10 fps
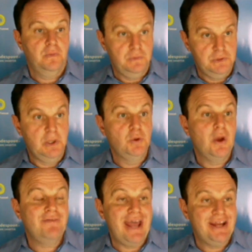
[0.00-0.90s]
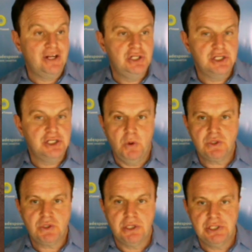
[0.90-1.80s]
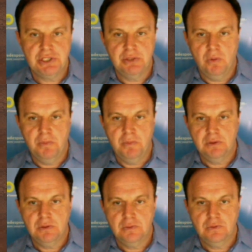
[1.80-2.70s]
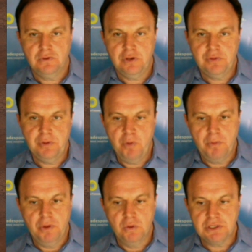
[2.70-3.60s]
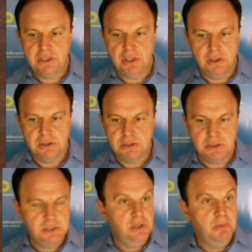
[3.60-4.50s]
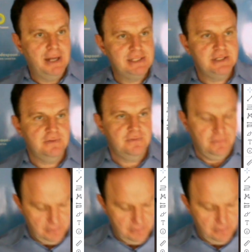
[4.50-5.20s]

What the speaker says: So I do have energy exposure, ExxonMobil. So ExxonMobil looks like it's still positive.